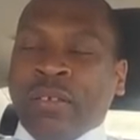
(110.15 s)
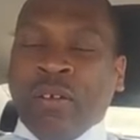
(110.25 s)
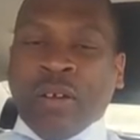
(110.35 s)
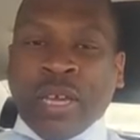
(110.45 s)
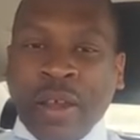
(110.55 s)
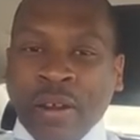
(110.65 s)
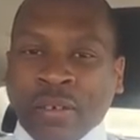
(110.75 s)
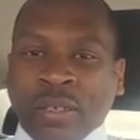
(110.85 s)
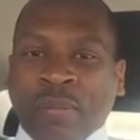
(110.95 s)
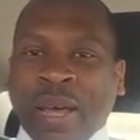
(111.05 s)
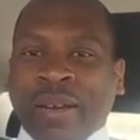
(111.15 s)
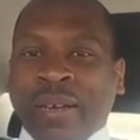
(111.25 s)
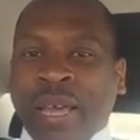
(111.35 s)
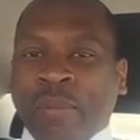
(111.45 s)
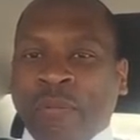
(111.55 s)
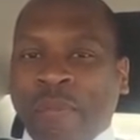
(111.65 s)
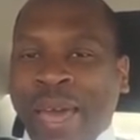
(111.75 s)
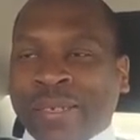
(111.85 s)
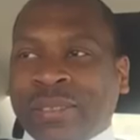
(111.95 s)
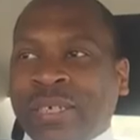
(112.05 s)
you know, a character by the name of
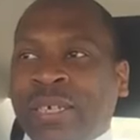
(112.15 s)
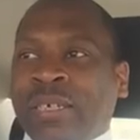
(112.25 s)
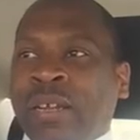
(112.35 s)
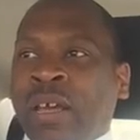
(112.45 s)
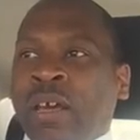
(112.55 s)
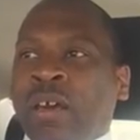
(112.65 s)
Maxine,